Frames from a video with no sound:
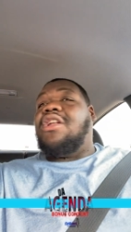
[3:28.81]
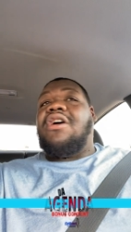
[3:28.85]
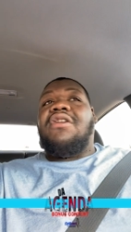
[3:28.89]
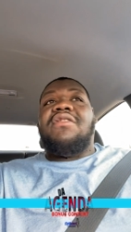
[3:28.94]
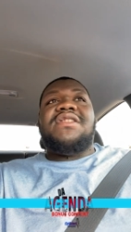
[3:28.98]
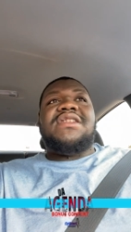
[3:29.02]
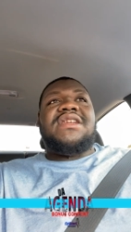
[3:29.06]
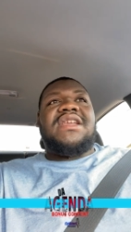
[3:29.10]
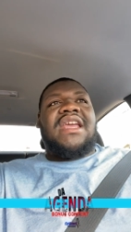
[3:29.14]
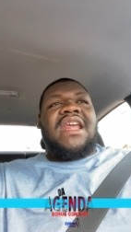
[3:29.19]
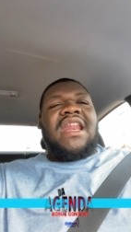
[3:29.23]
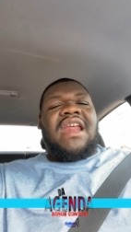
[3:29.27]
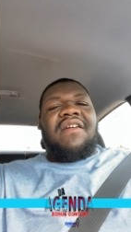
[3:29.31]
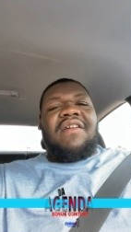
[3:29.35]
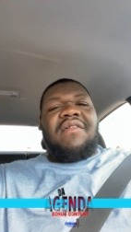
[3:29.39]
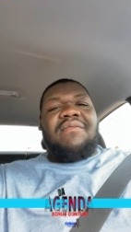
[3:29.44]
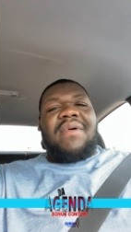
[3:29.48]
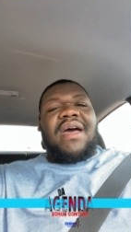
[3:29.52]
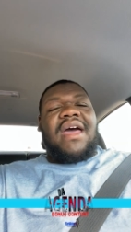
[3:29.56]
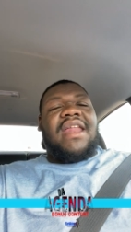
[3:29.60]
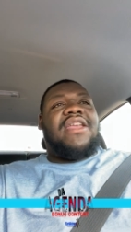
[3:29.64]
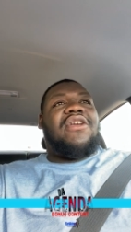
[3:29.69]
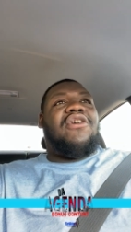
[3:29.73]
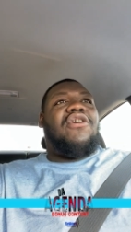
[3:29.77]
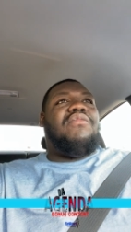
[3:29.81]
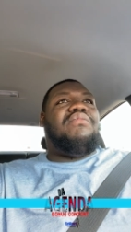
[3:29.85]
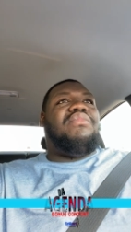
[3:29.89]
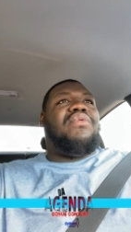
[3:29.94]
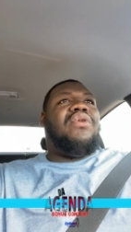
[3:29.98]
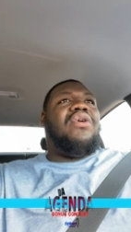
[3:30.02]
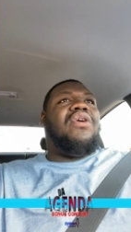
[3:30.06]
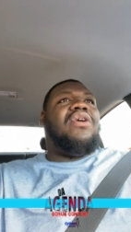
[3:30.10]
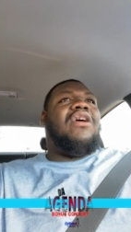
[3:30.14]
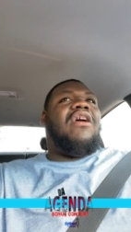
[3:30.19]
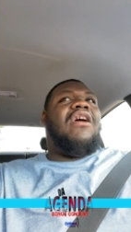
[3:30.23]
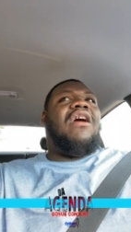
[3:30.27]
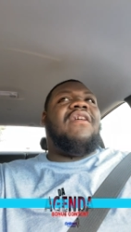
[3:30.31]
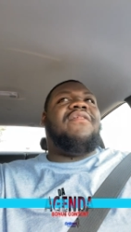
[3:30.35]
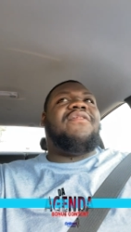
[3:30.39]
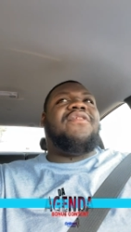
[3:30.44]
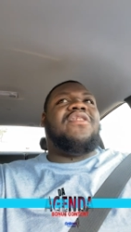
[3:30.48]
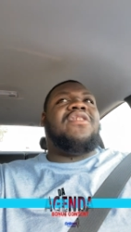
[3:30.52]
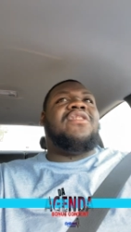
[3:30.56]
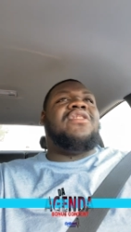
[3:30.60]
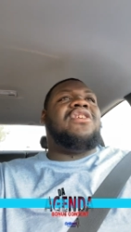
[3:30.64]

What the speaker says: to get everybody on board, offer,